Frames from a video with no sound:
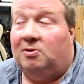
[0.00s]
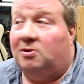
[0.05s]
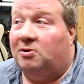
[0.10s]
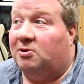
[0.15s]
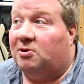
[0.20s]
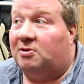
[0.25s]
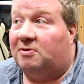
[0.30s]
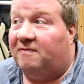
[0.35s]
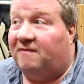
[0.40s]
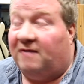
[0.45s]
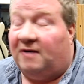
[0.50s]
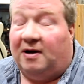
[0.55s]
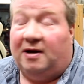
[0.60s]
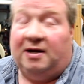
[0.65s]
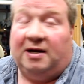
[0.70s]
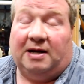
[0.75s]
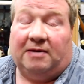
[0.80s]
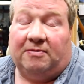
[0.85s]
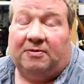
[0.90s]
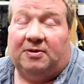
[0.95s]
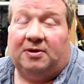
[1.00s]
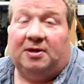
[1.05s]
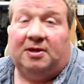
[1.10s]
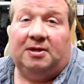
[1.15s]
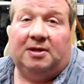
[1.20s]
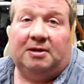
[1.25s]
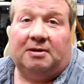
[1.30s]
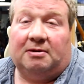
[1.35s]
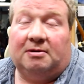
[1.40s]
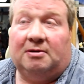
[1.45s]
You just find
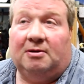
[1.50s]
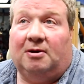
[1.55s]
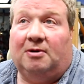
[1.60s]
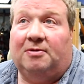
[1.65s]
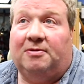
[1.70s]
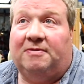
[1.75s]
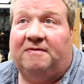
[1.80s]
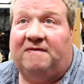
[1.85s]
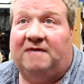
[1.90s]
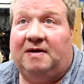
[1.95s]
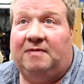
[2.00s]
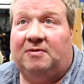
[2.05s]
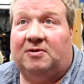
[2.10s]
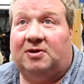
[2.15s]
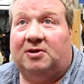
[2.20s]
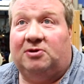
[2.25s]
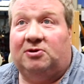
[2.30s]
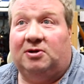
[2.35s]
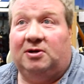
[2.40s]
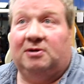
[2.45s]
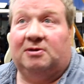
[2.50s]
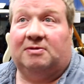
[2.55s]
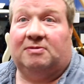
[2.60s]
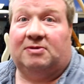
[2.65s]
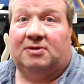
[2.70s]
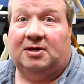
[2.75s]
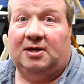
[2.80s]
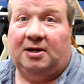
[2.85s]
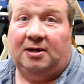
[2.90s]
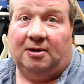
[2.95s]
everything that all the famous engineers have
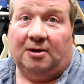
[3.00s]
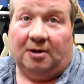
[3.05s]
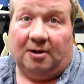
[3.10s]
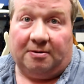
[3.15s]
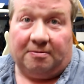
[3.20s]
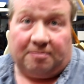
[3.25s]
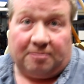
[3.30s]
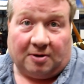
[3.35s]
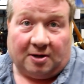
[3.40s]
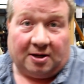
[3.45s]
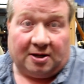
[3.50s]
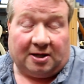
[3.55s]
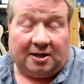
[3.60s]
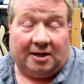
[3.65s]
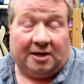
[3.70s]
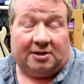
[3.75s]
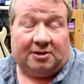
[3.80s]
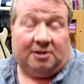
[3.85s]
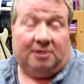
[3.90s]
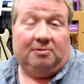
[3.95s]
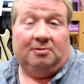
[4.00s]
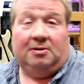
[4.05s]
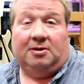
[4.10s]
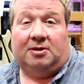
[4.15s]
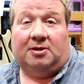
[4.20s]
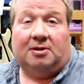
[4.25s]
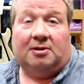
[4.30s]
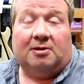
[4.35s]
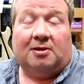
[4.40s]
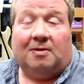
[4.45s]
said on podcasts and you
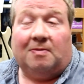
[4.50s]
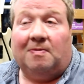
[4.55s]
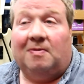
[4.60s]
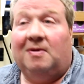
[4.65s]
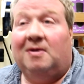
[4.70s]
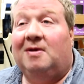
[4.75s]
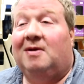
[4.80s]
listen to them.